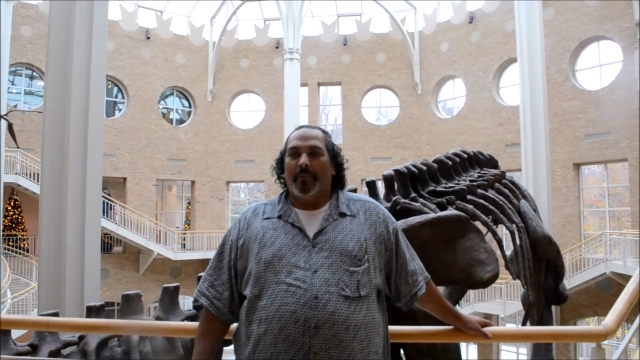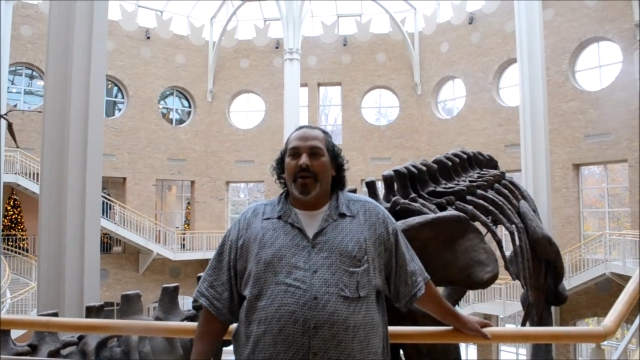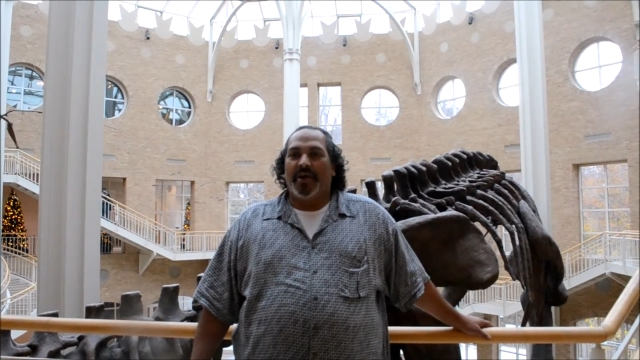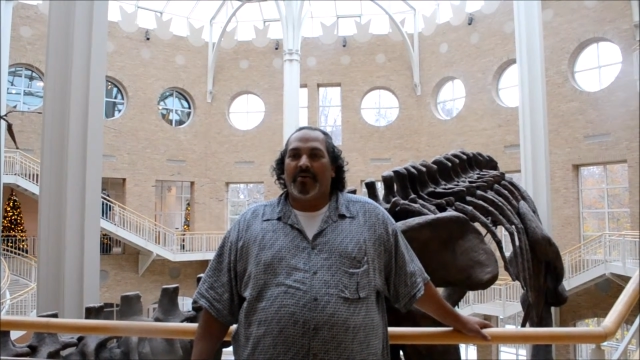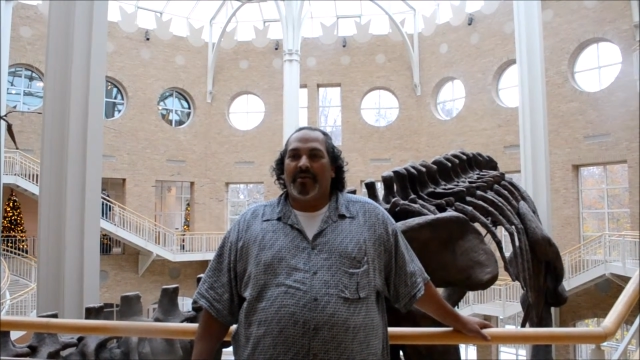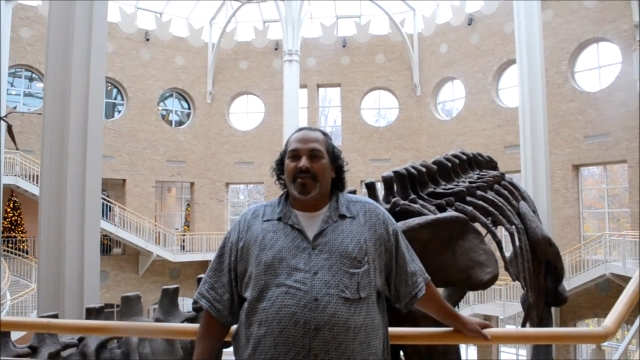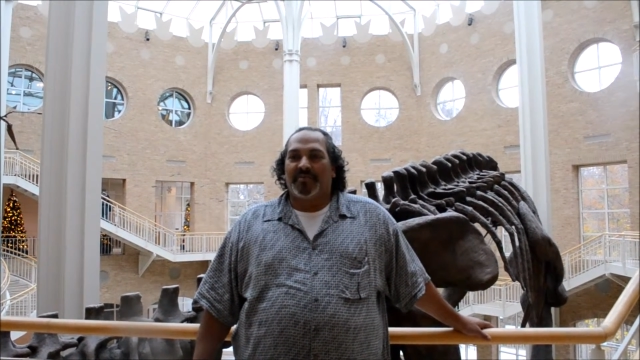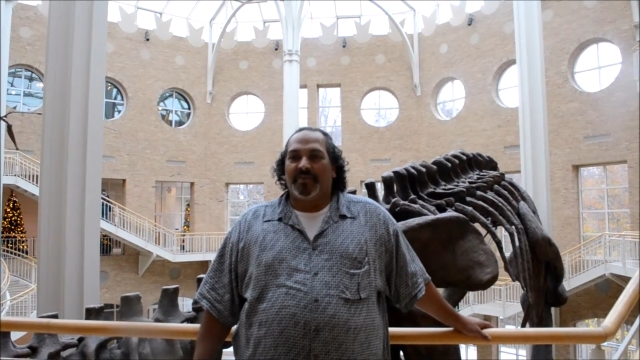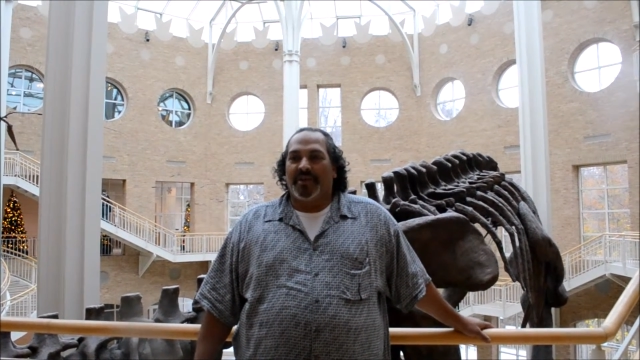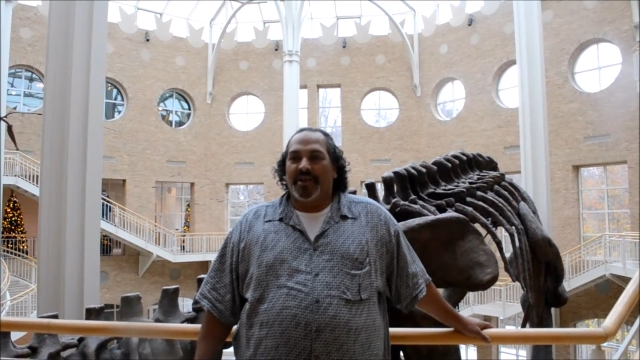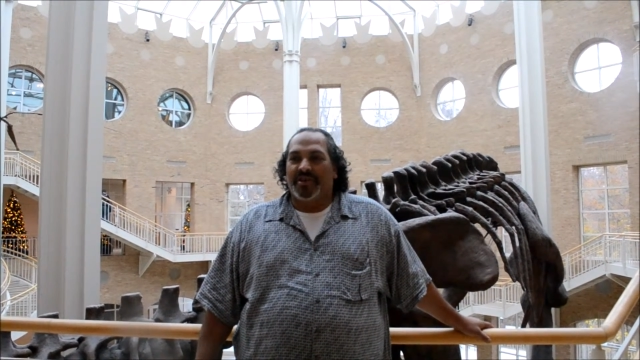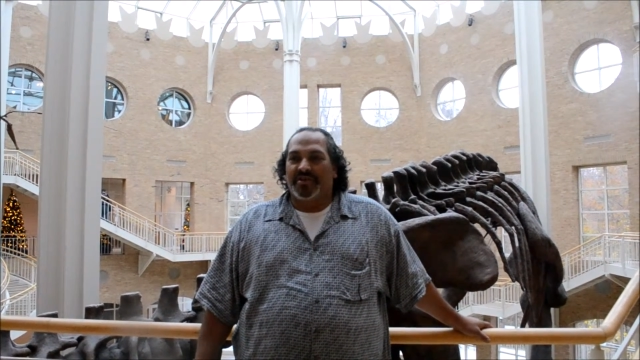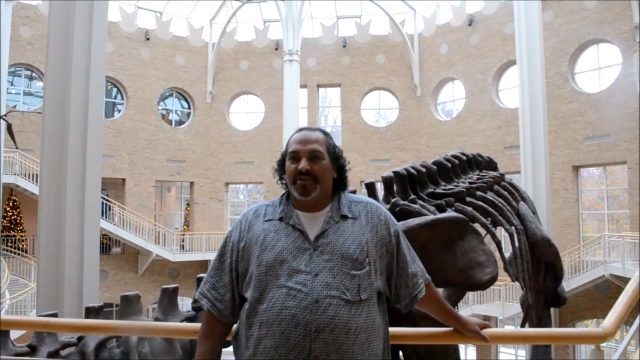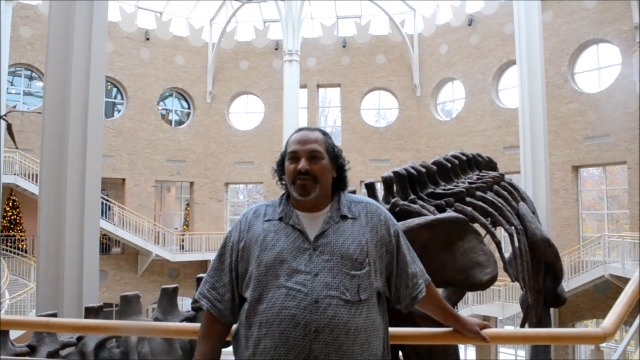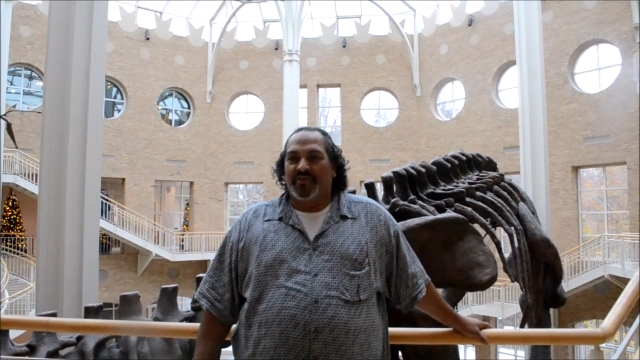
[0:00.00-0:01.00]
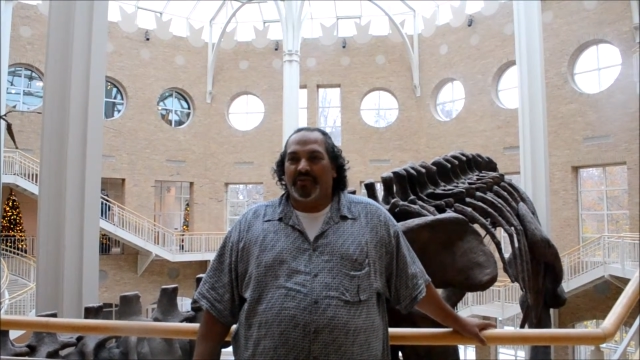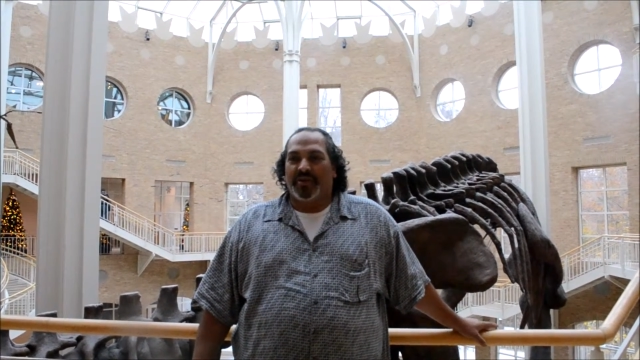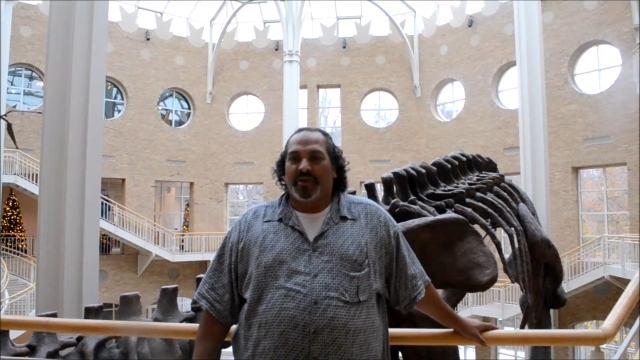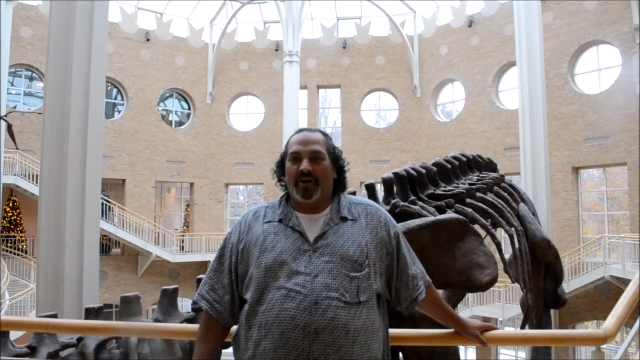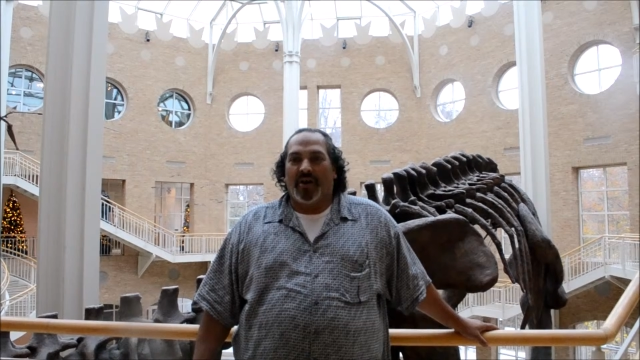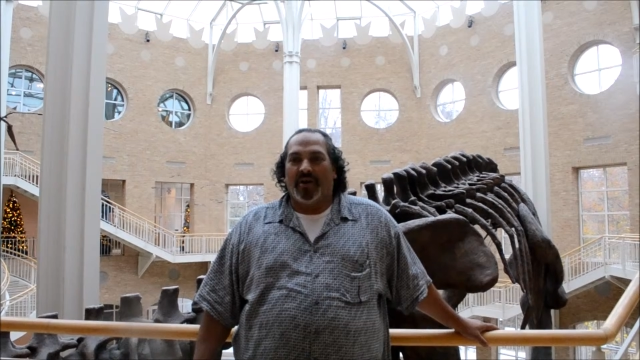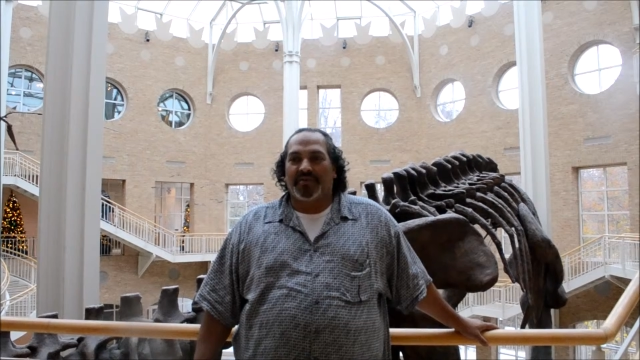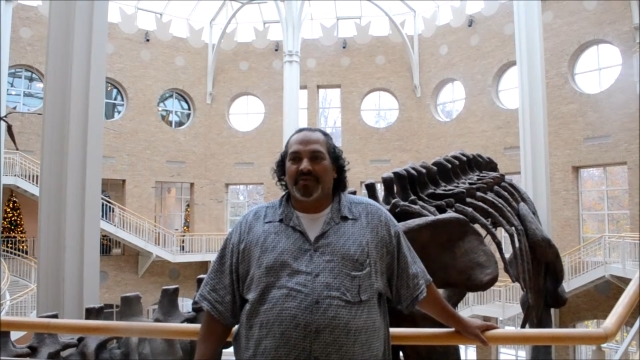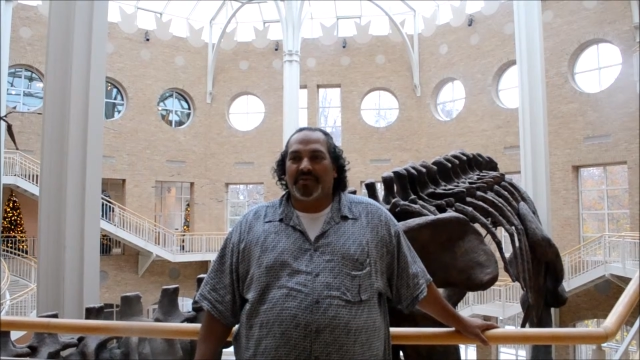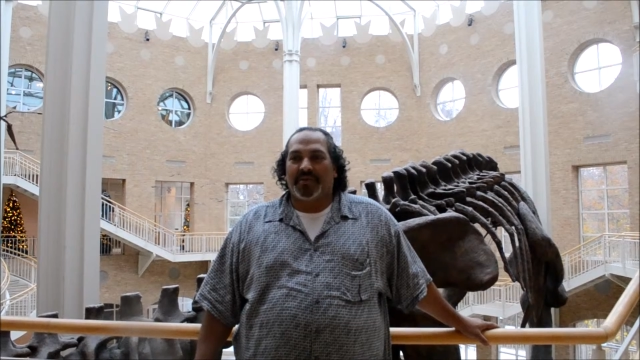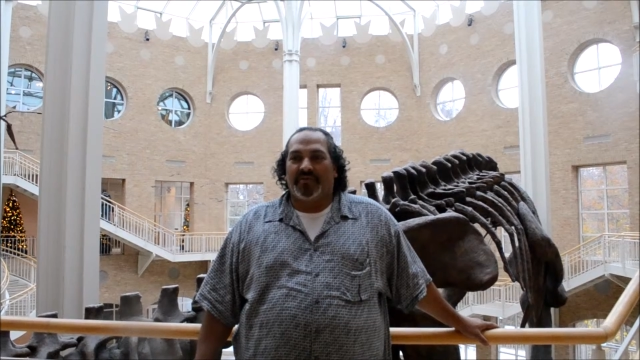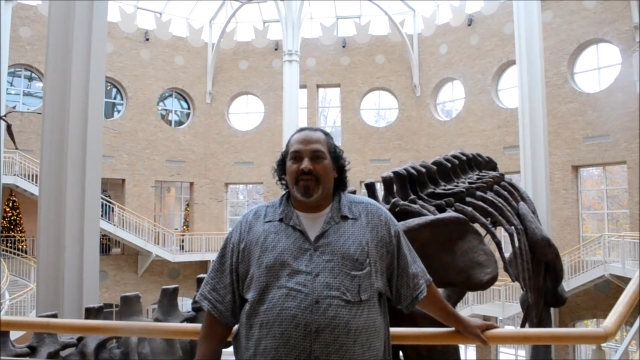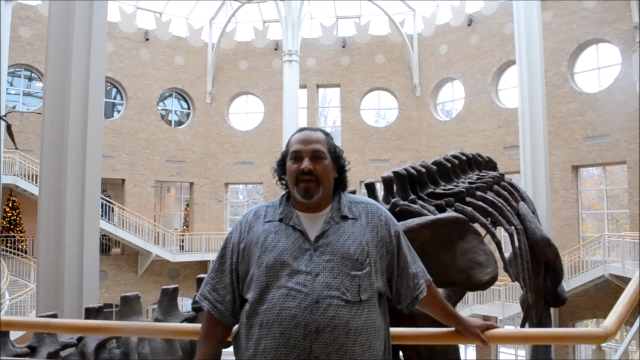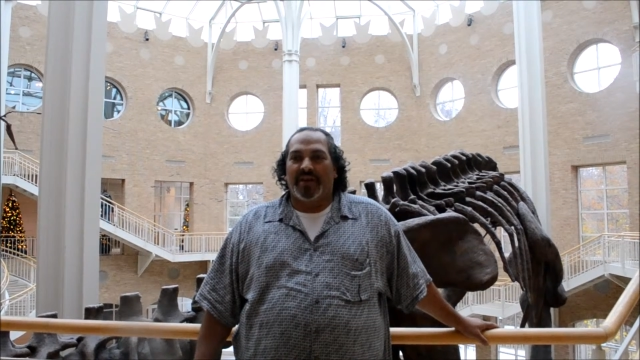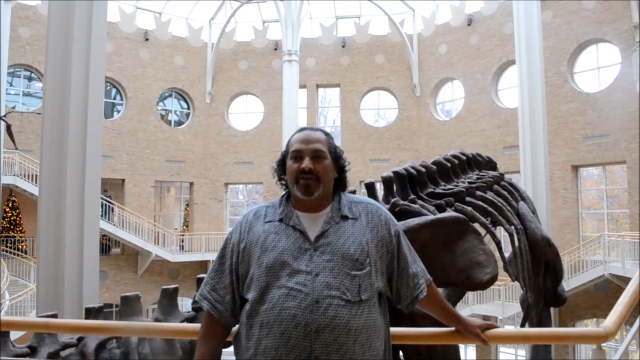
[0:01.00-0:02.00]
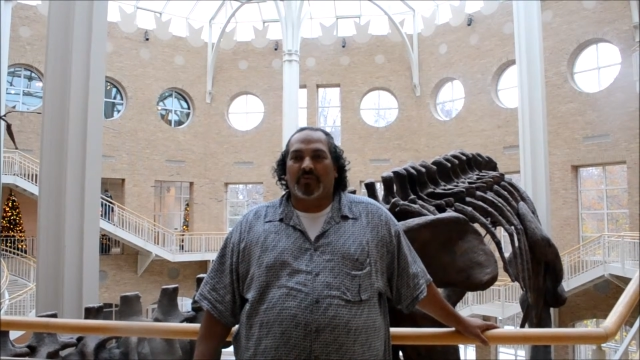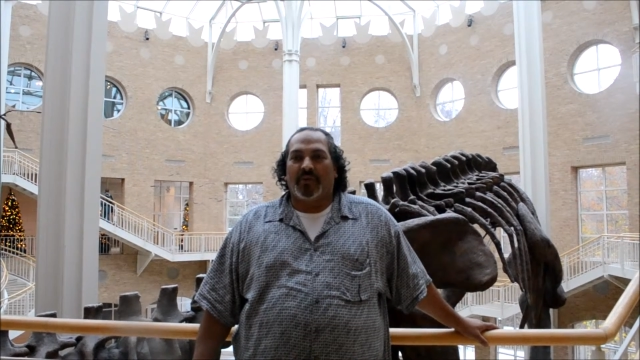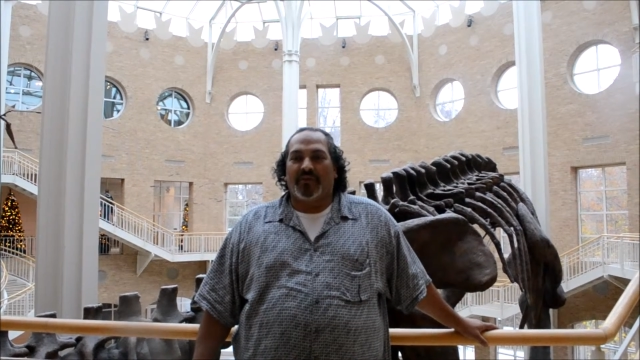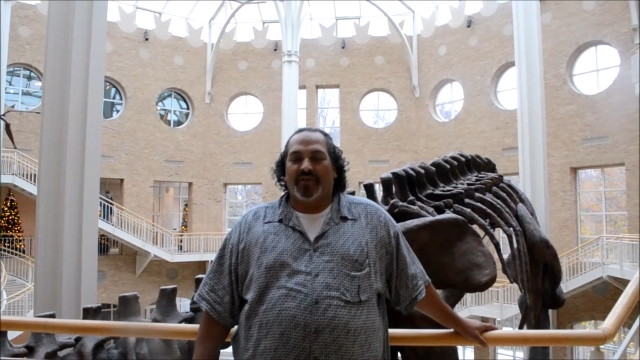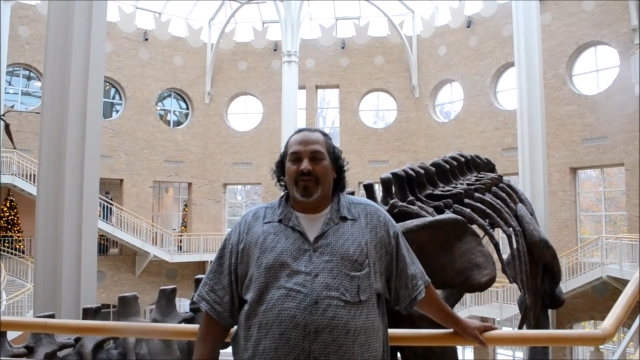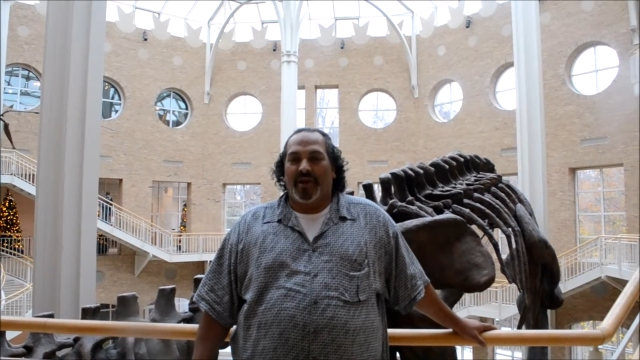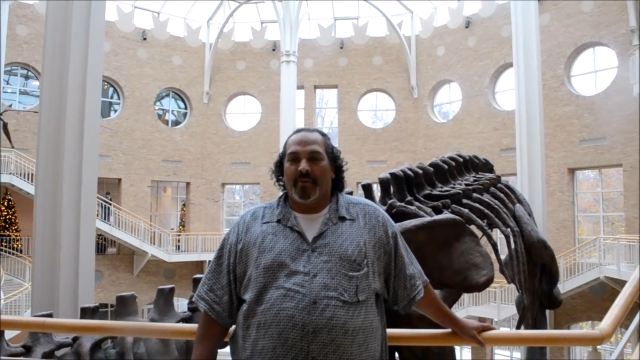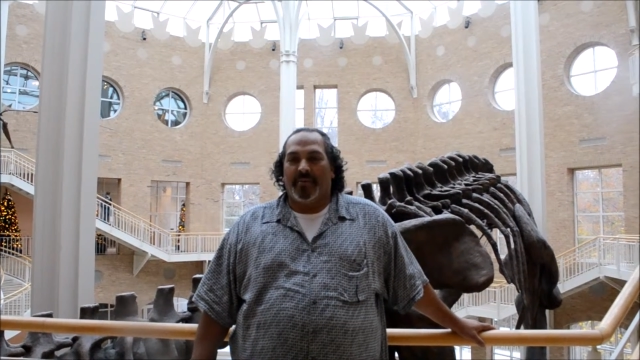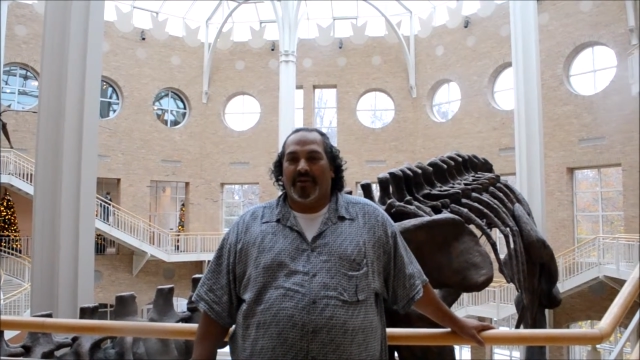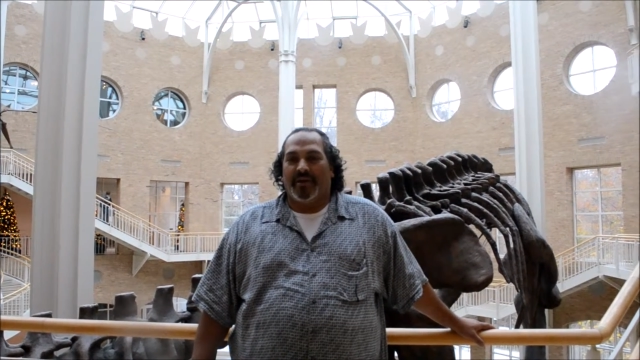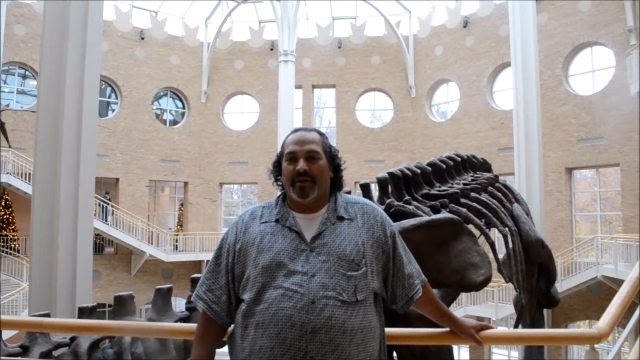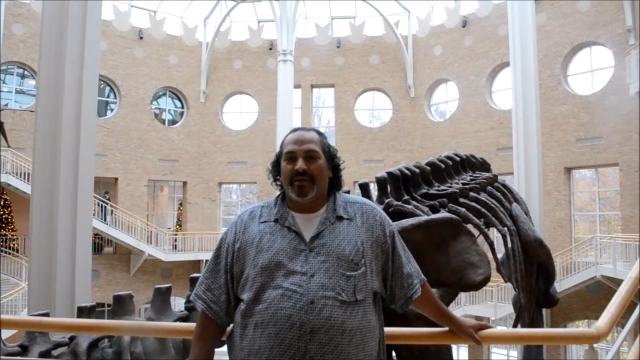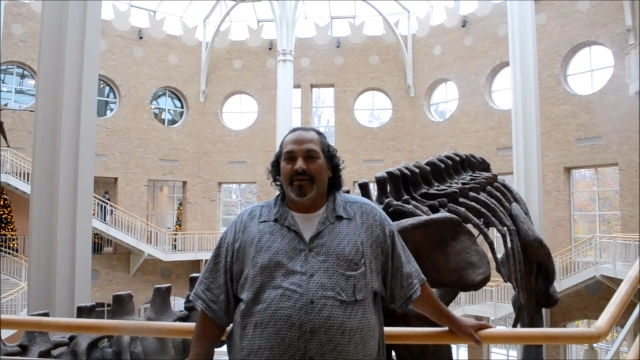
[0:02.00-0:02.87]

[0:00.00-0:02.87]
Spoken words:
better explanations for the causes of natural phenomena.